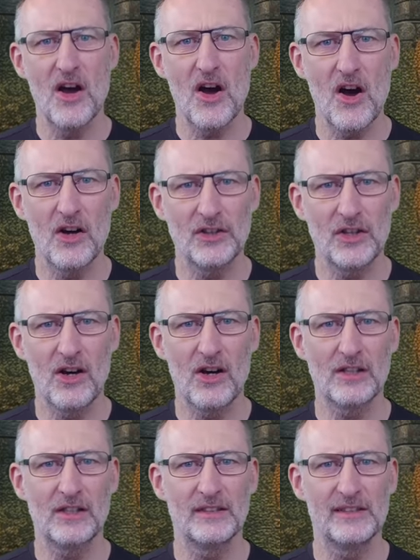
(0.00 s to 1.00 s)

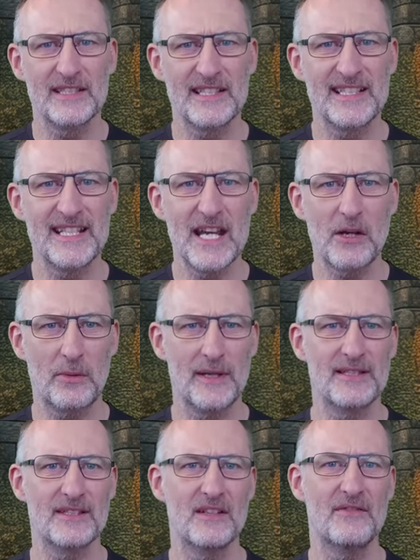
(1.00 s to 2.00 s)
Unlock the
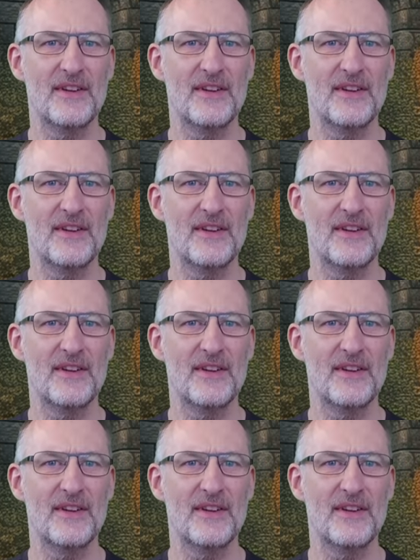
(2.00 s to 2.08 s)
secrets of